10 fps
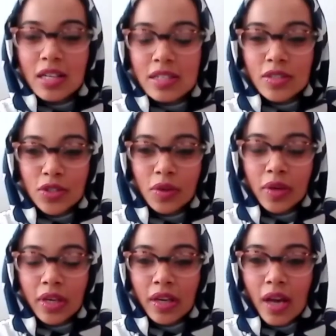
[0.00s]
is
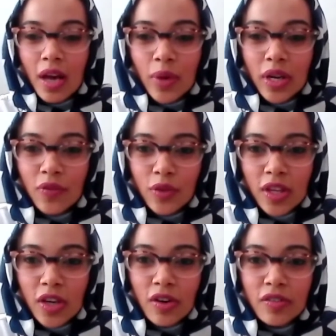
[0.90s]
doing. But if you
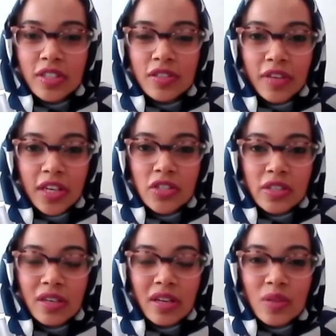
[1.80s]
think of
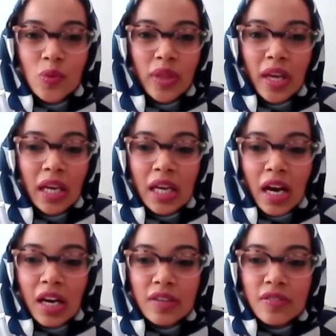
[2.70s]
intervention, and with any
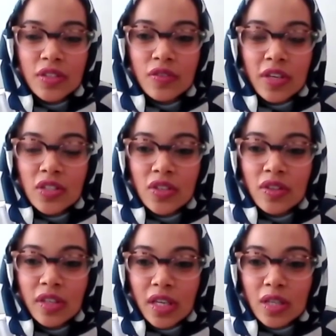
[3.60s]
kind of intervention,
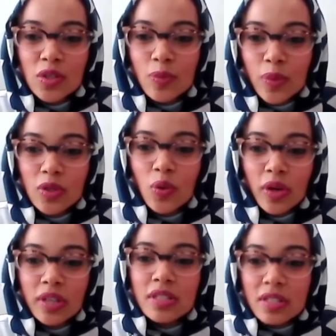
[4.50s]
there needs to be talk
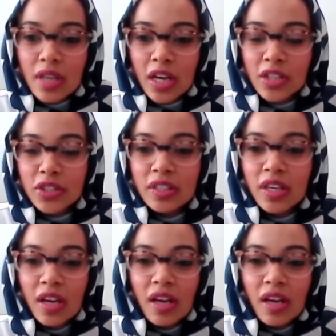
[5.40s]
and discussion